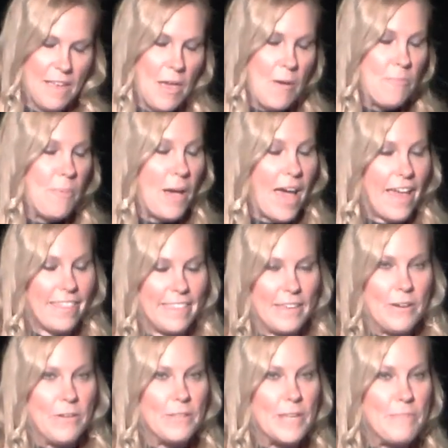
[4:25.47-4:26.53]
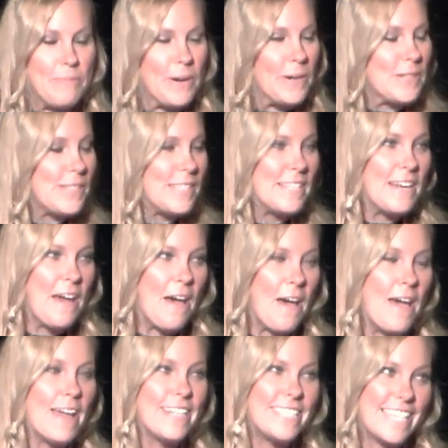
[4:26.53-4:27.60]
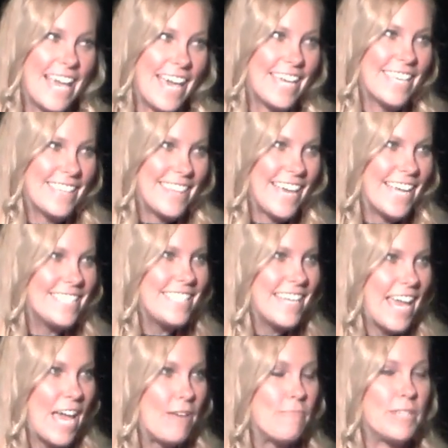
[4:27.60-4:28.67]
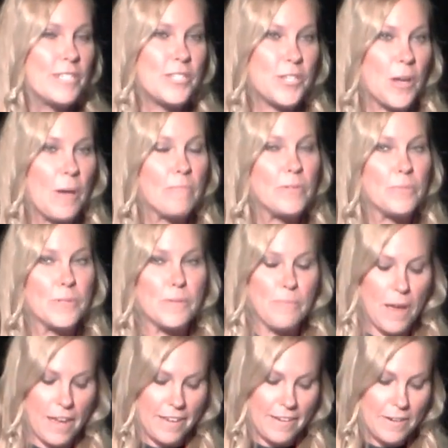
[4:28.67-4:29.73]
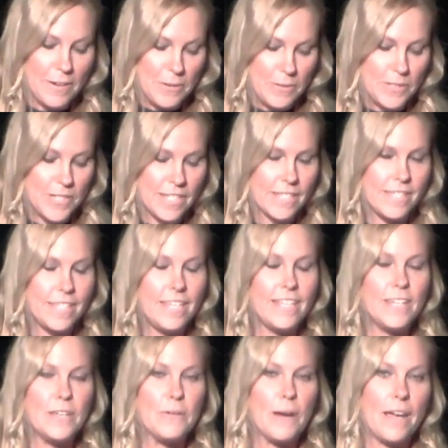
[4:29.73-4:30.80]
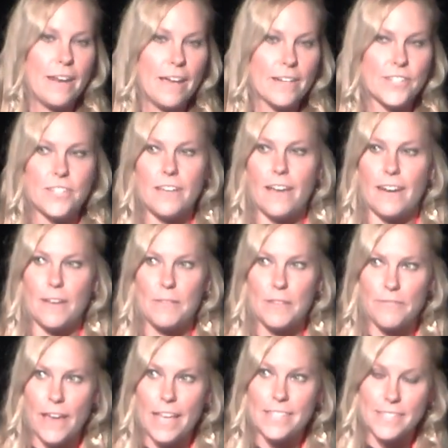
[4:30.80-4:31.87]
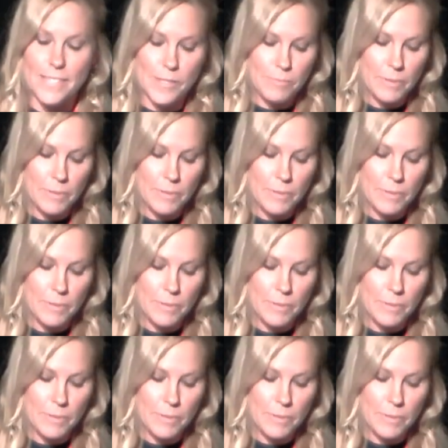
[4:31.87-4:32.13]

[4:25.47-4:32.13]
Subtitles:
But the only person on deck at that time that jumped was my coach, because he knew I'd actually gone out in the fastest split